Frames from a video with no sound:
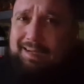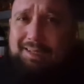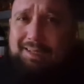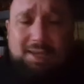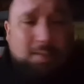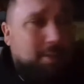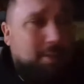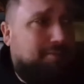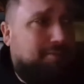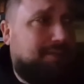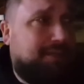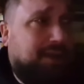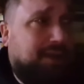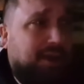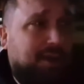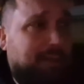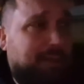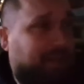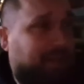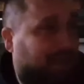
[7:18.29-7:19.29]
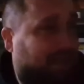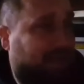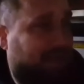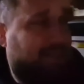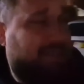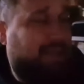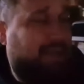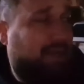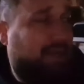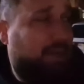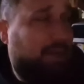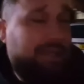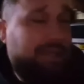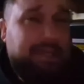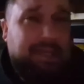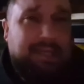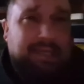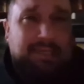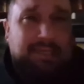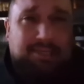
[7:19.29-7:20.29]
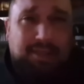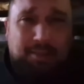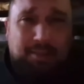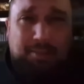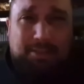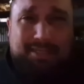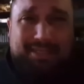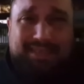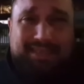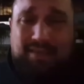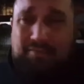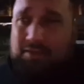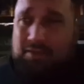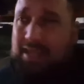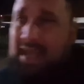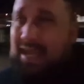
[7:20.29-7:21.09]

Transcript: Look at me for timing. So, stop number seven.